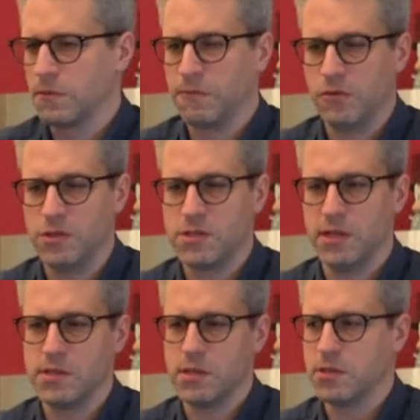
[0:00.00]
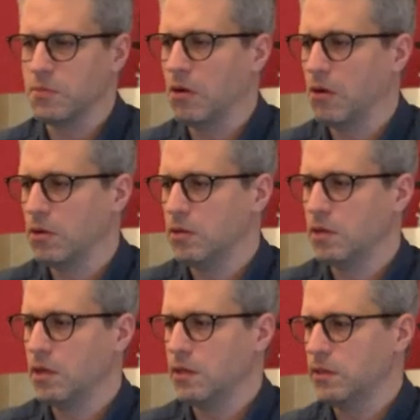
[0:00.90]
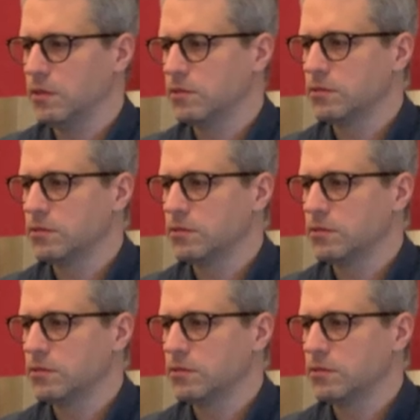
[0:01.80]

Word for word: First is a small uh,